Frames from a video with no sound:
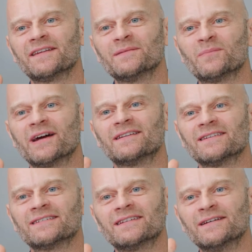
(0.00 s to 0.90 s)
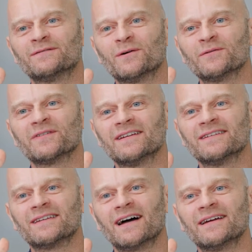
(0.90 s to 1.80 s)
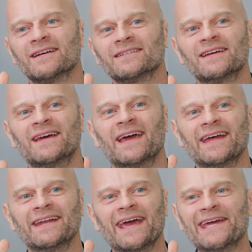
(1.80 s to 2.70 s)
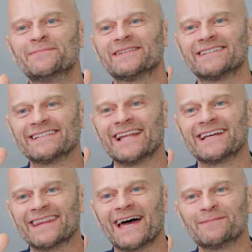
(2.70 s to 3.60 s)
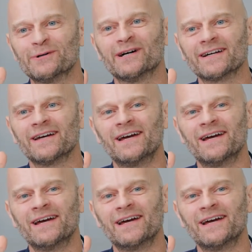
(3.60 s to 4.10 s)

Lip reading: that break the sea frozen inside us, and Amos is like that book.